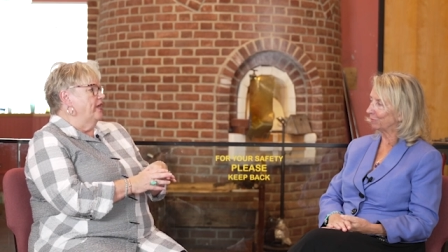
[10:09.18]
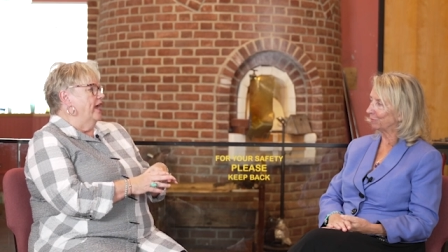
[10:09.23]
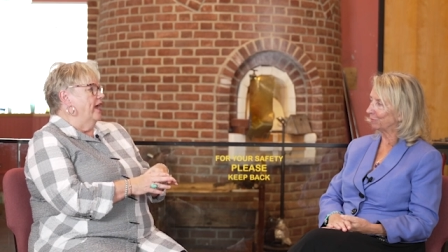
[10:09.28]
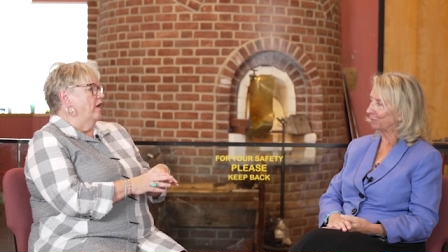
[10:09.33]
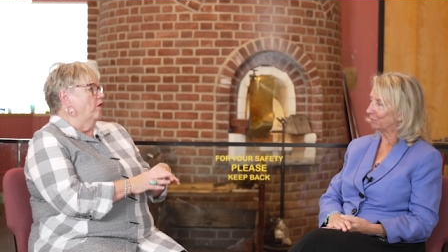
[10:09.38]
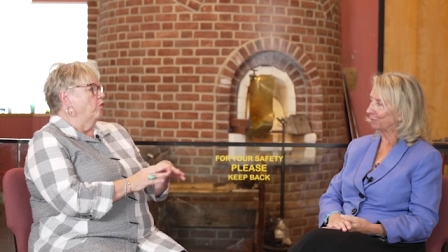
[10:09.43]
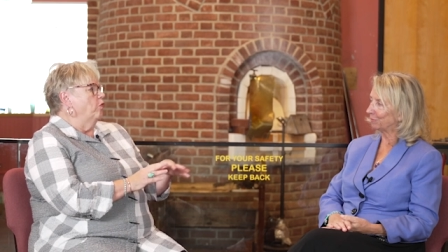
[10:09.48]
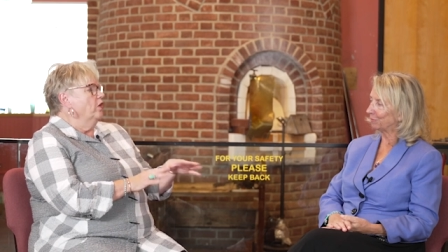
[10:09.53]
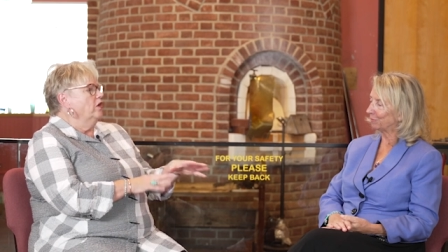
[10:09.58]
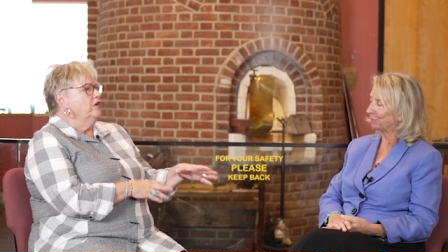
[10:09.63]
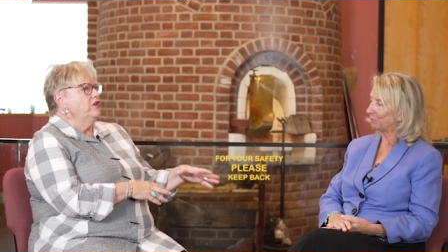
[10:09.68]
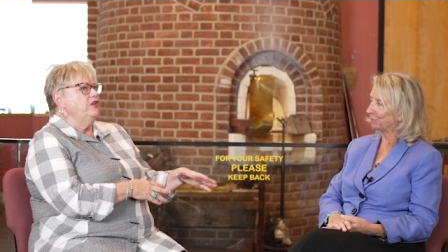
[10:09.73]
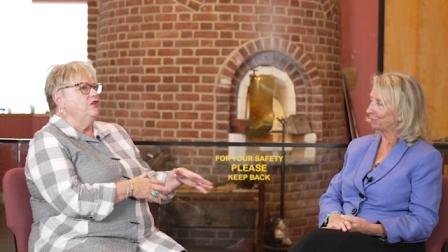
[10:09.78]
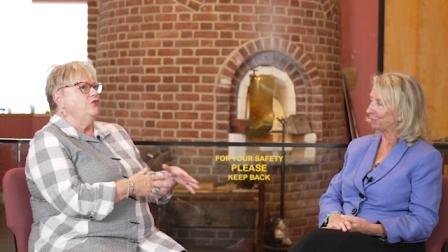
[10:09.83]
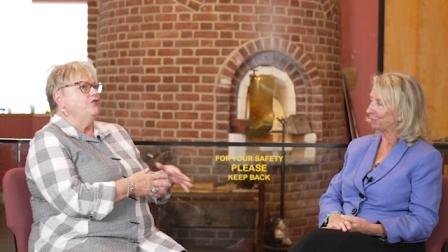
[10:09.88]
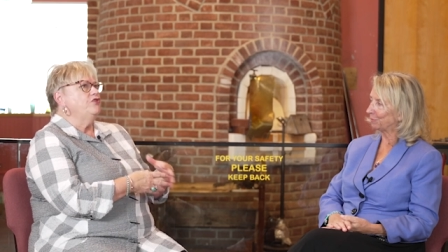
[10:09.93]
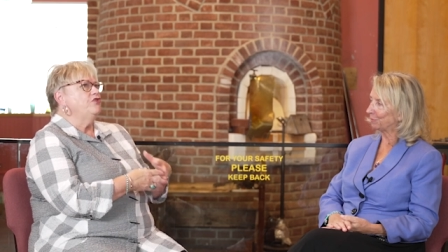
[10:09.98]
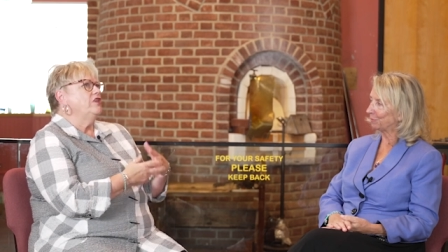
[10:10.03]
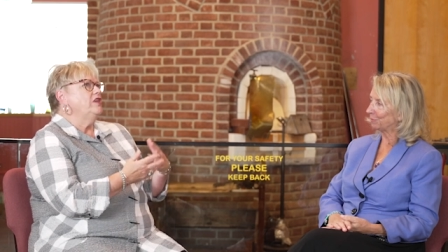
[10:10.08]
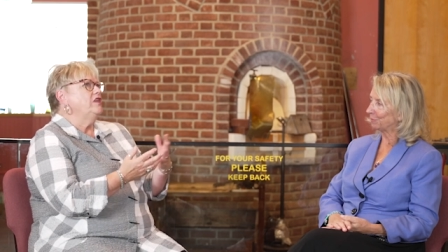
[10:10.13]
now? Where do
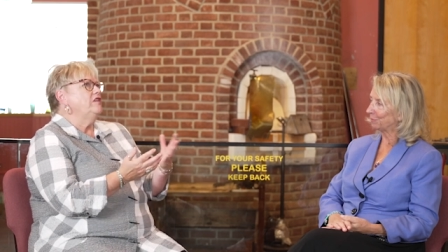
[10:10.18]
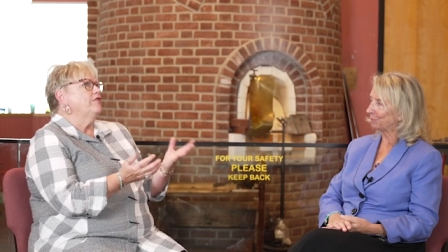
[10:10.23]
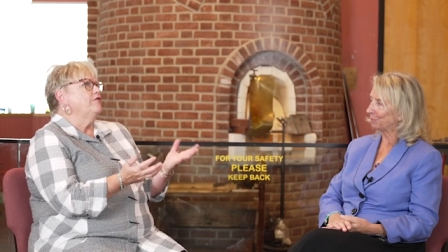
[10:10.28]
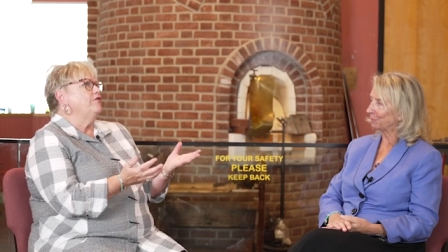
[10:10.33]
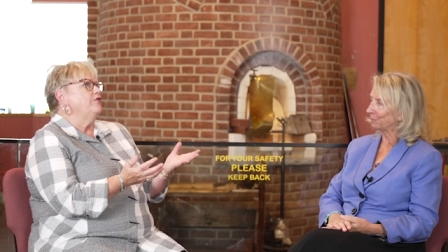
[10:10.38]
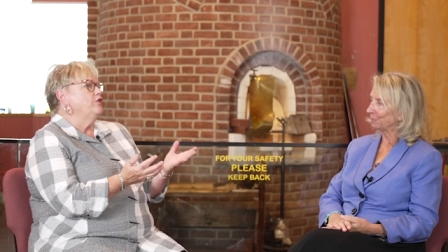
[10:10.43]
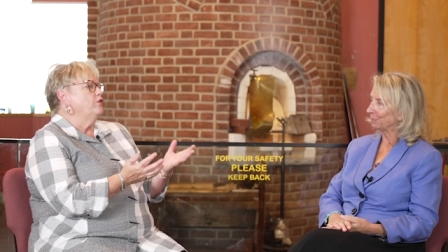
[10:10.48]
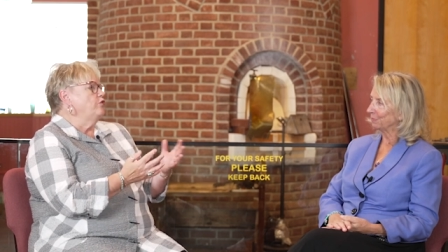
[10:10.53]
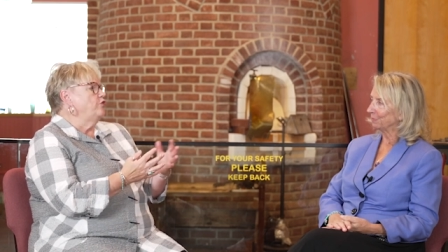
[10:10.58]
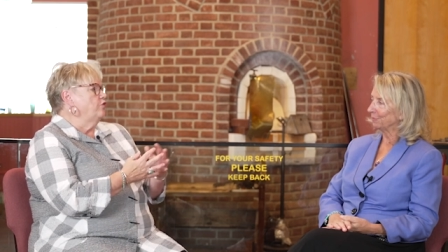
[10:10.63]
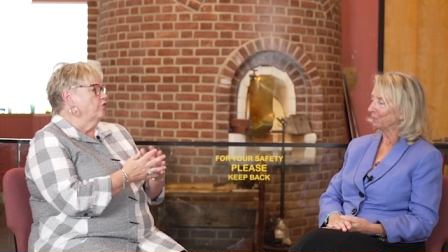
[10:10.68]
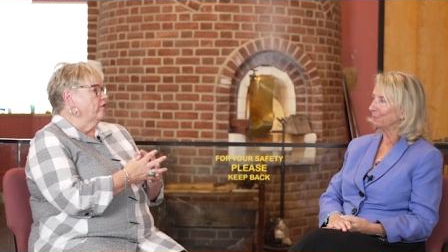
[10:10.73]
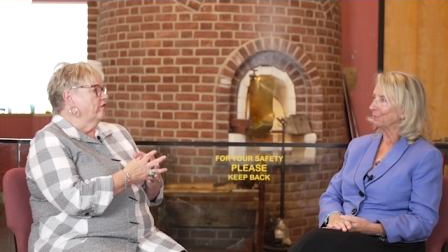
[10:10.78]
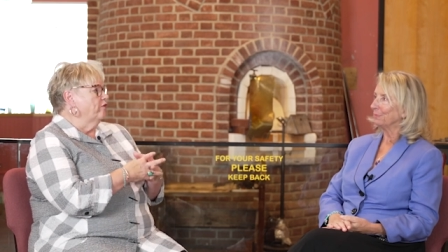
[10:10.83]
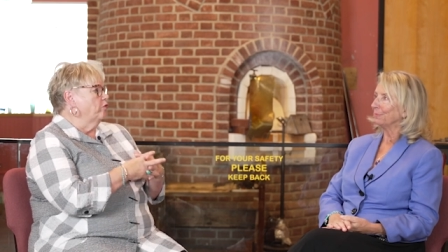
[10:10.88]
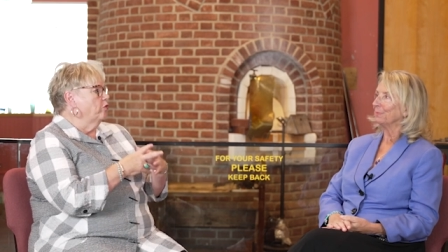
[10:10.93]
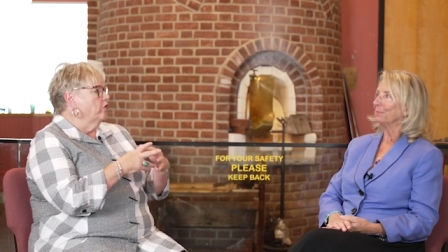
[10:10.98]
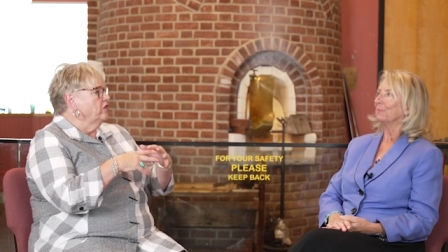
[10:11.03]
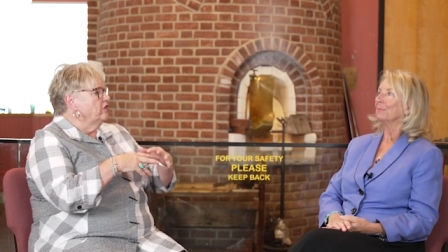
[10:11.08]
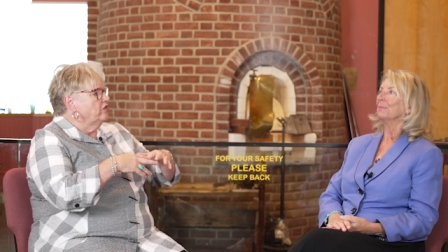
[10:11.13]
you see the future
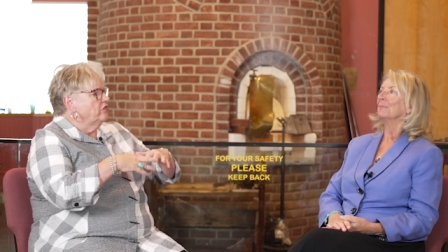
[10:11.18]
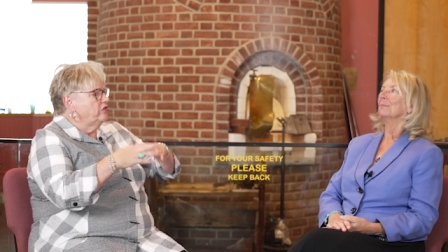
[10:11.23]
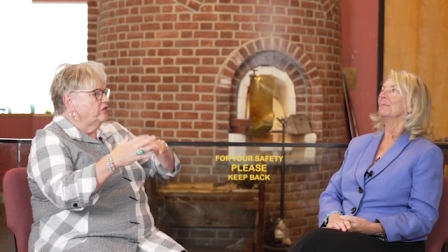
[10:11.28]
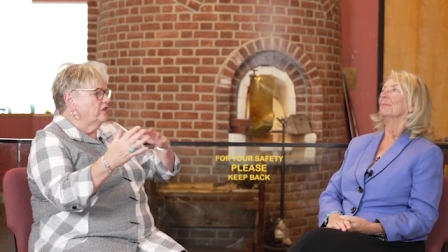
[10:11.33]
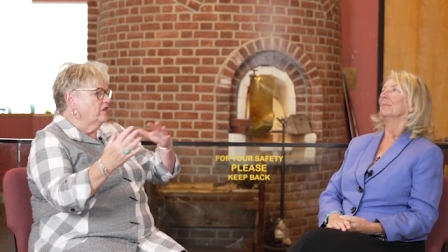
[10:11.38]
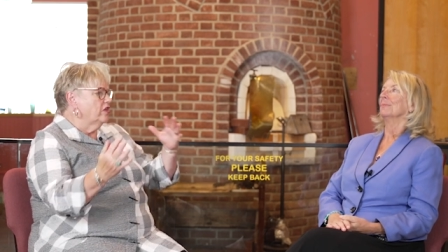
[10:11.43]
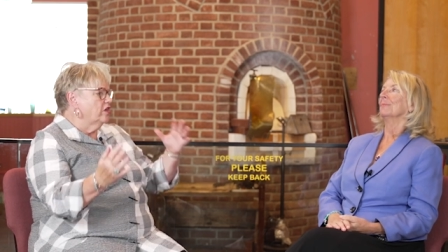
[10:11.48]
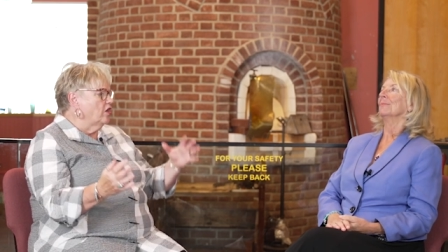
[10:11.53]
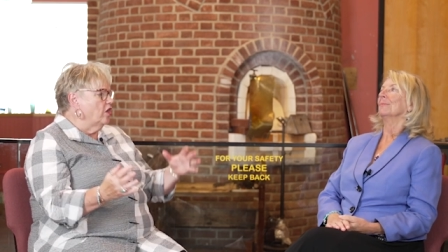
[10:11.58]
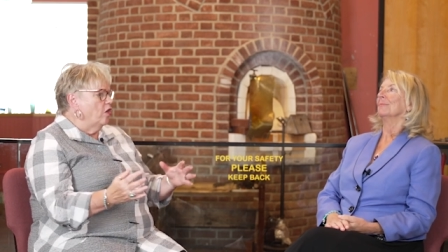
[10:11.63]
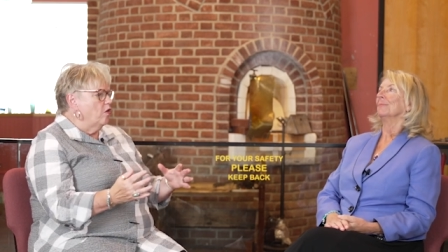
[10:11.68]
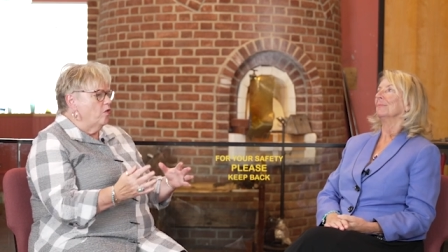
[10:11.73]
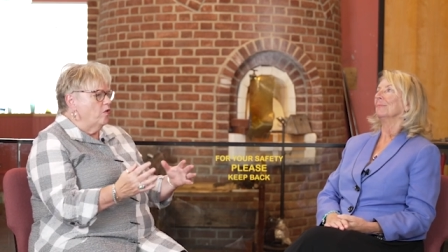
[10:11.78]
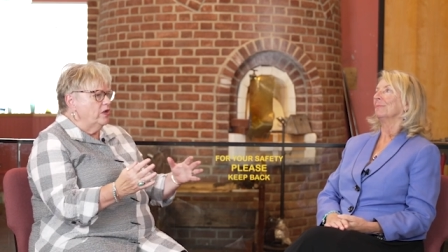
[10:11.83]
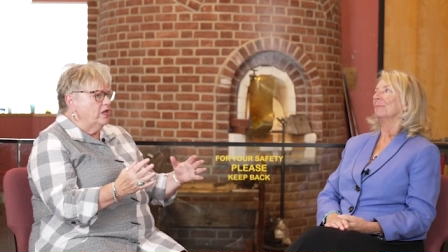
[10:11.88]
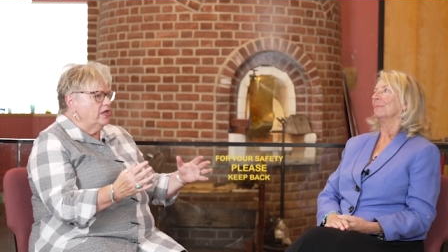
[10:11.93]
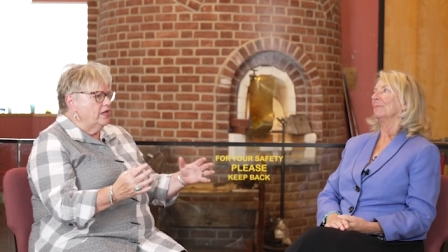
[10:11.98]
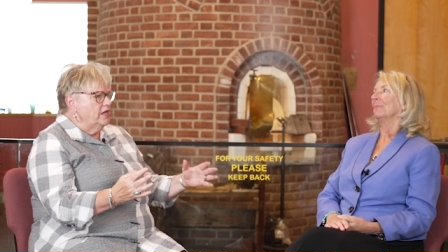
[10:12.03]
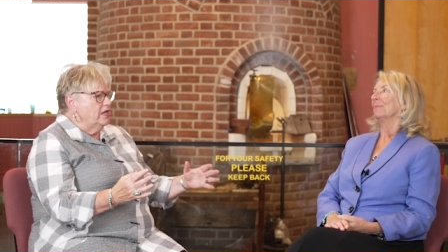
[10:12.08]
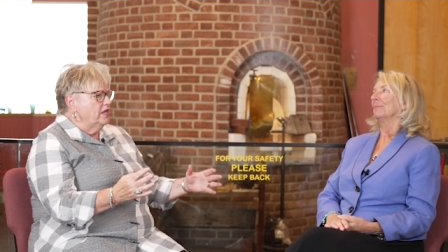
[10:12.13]
of Where you see
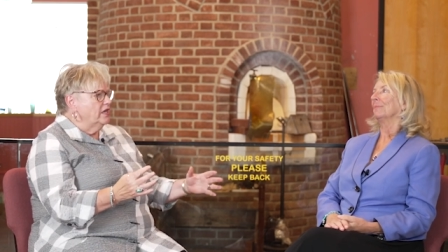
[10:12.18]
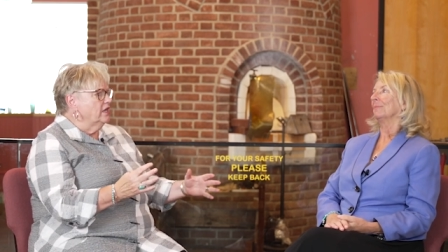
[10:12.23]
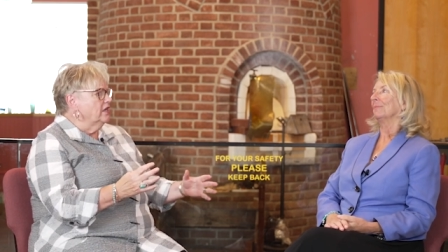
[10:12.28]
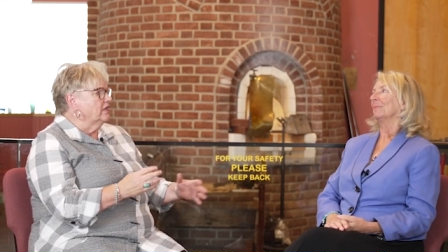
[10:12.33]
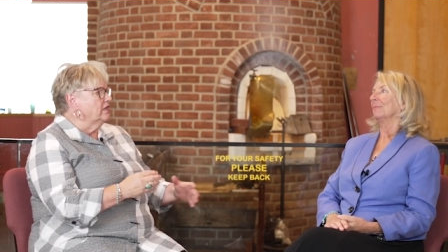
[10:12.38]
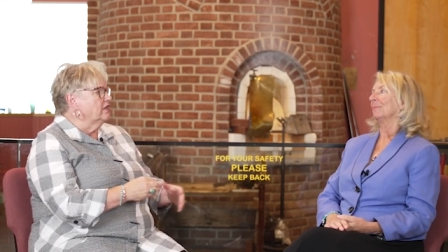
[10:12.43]
going?